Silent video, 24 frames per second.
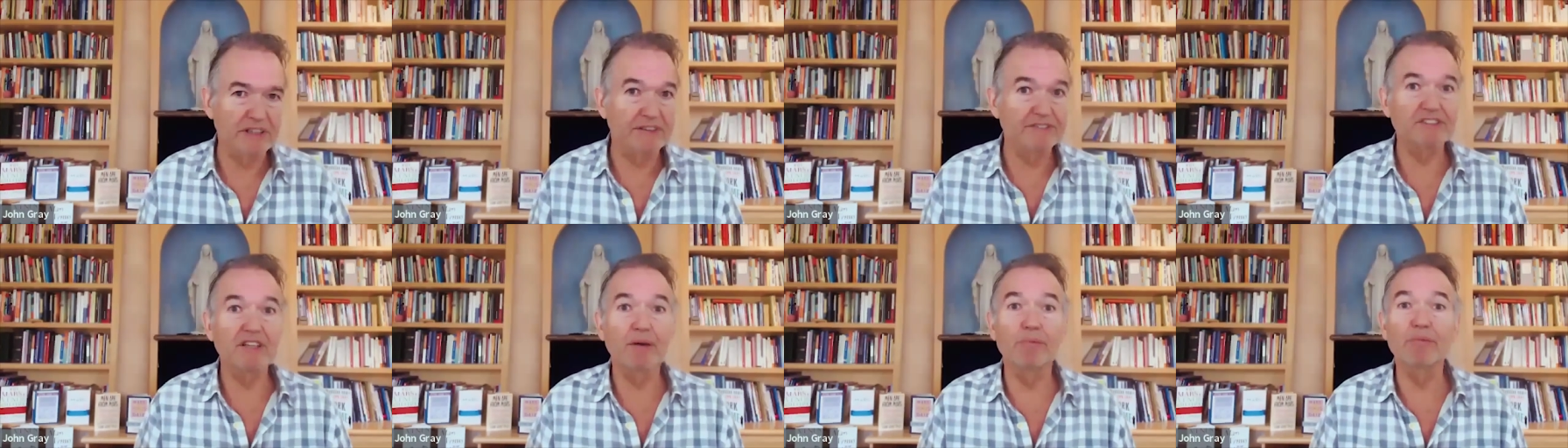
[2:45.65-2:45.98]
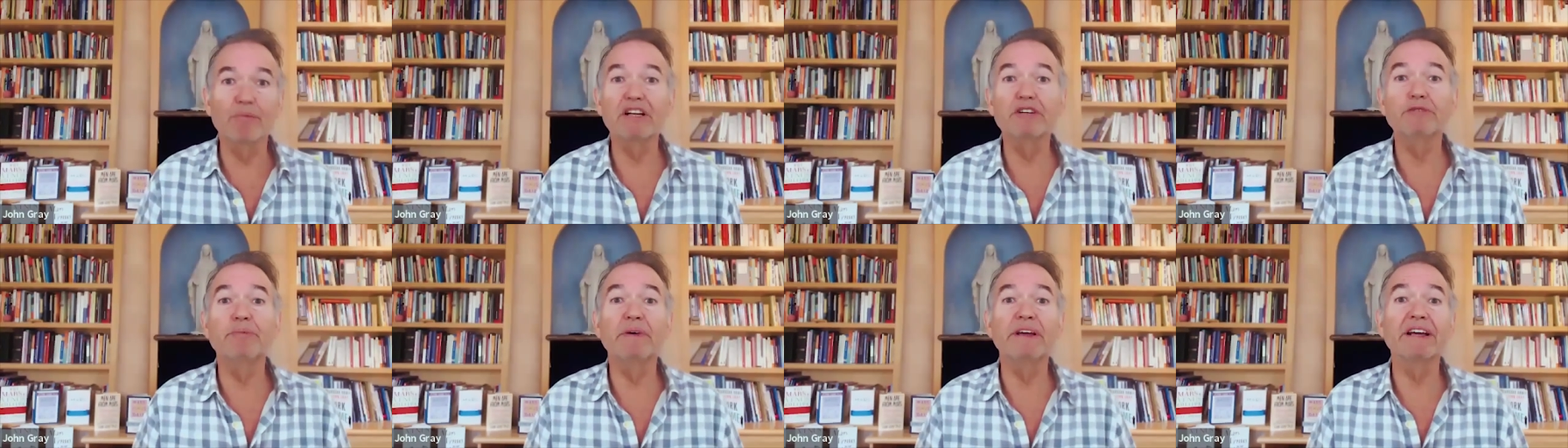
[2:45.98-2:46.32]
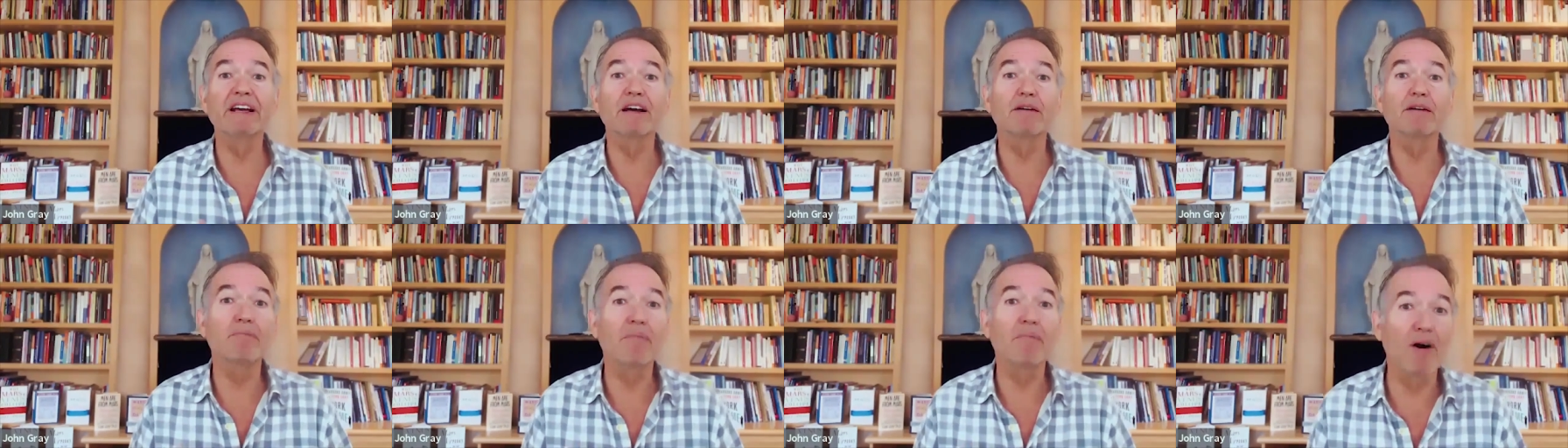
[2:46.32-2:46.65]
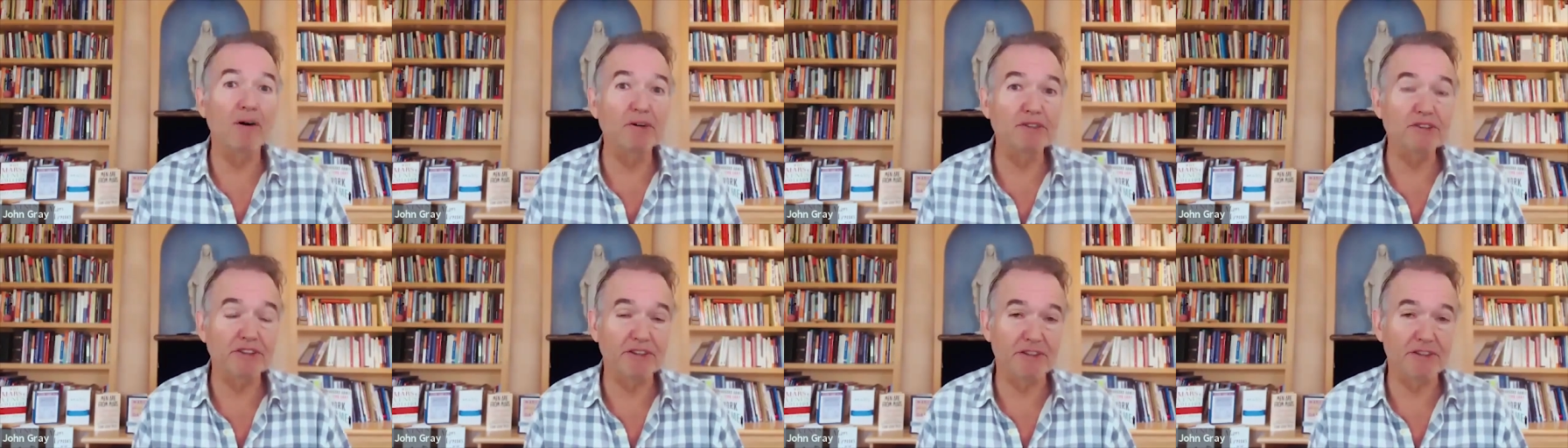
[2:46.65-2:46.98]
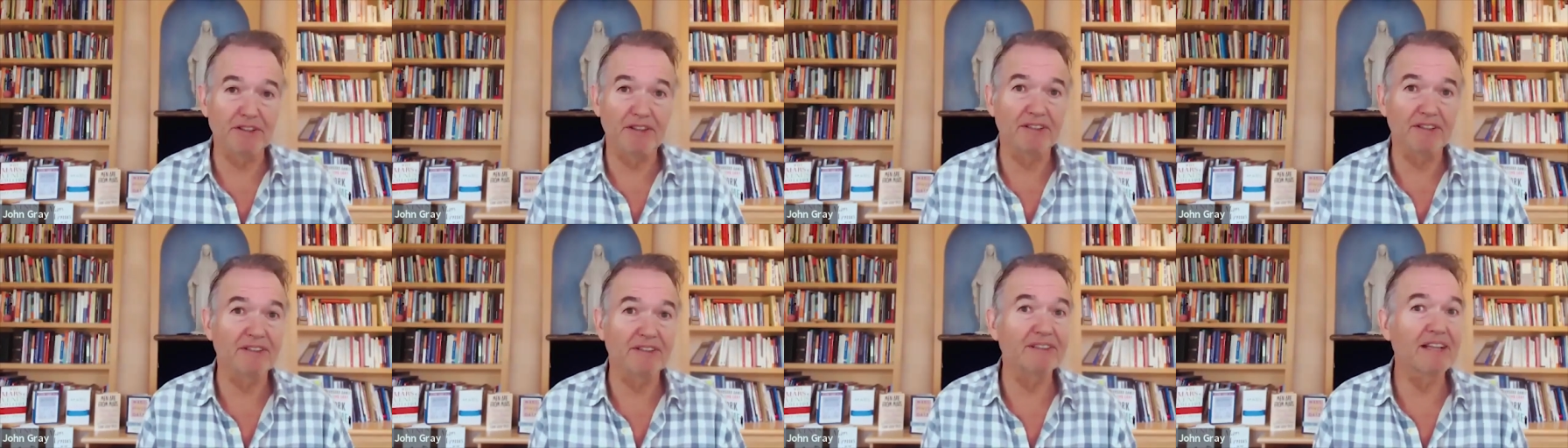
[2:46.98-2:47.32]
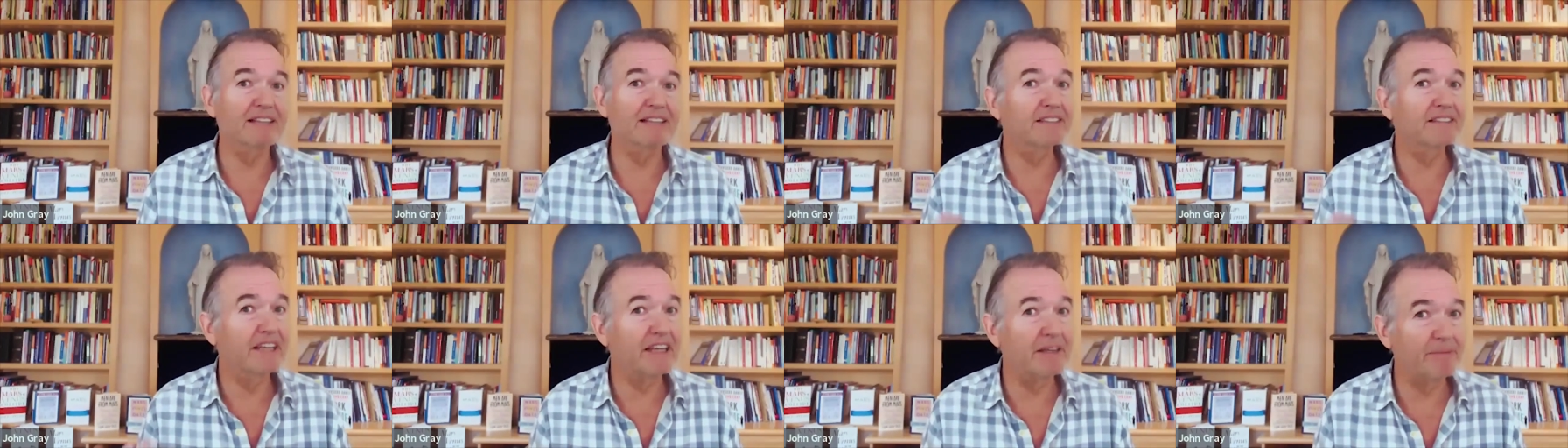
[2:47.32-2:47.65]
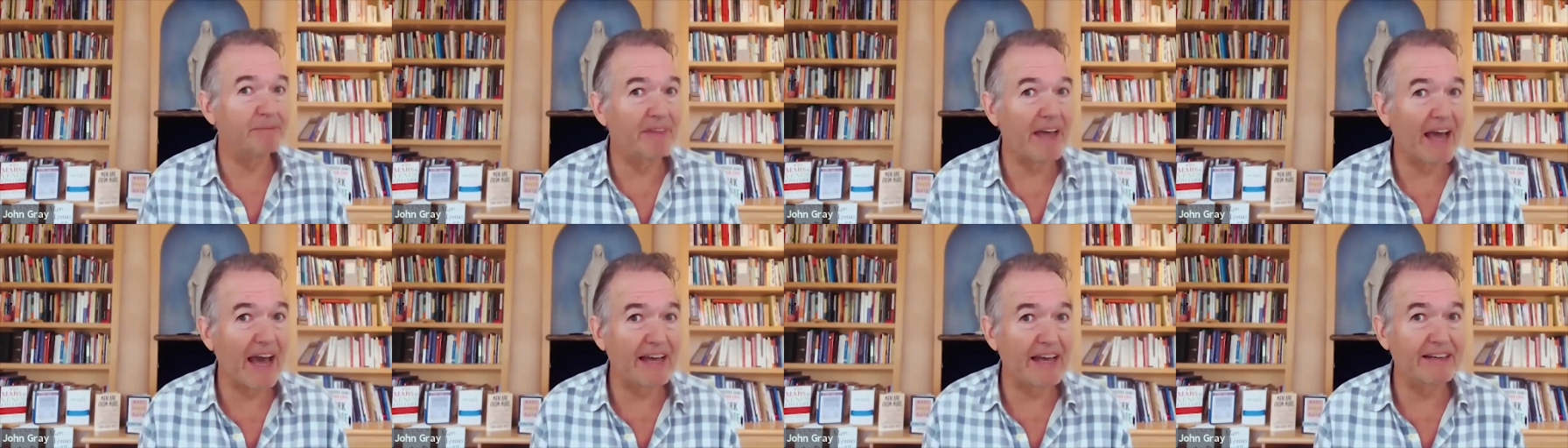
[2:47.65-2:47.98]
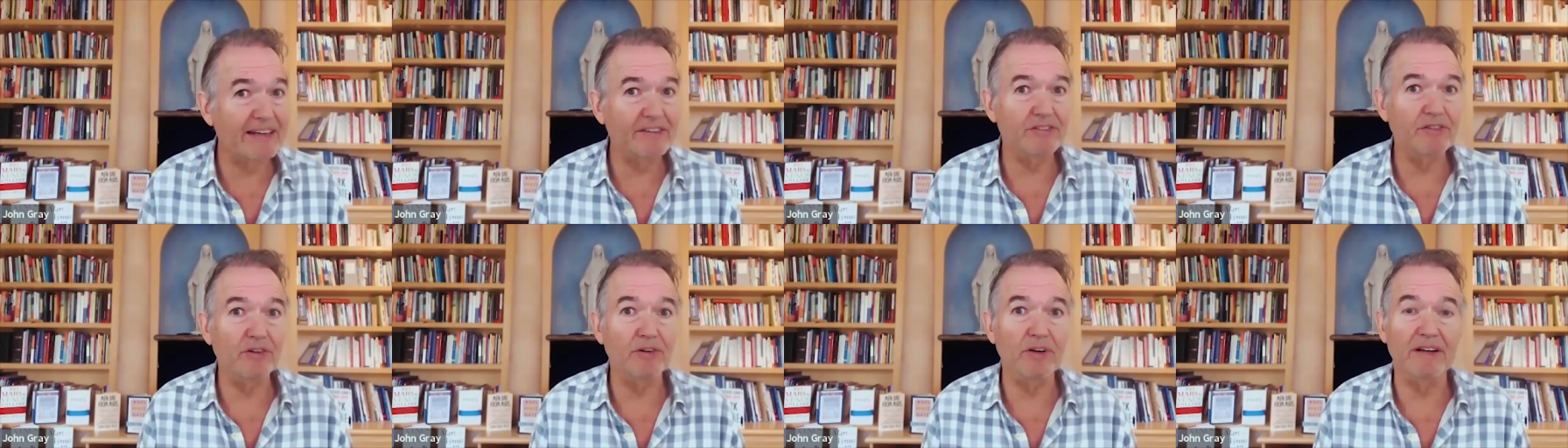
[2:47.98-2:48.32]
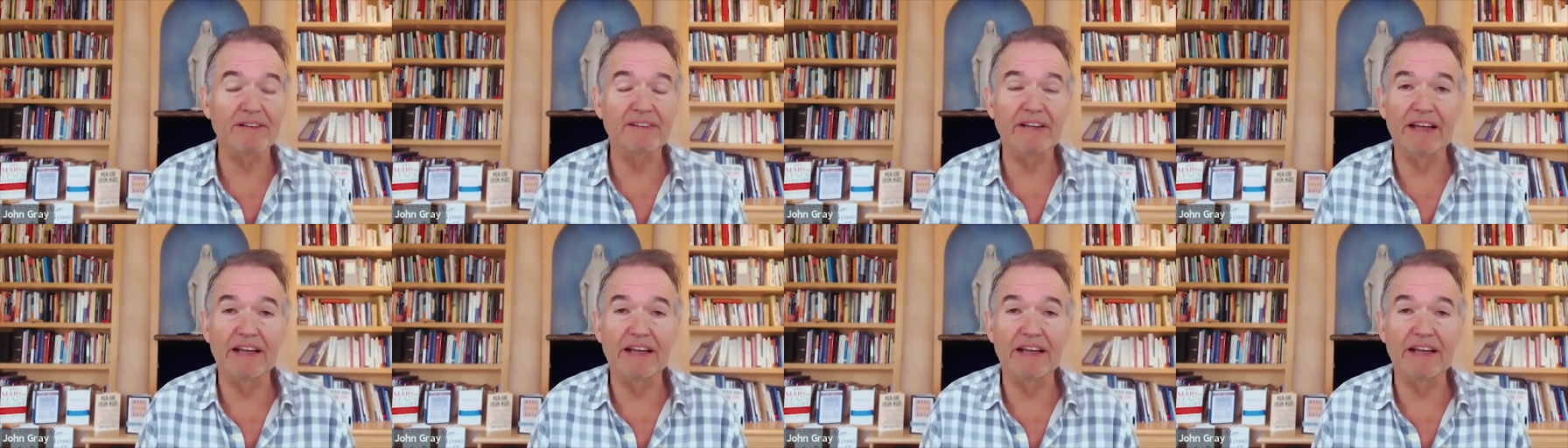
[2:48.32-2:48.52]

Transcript: If somebody's being emotional, let's keep that in tr-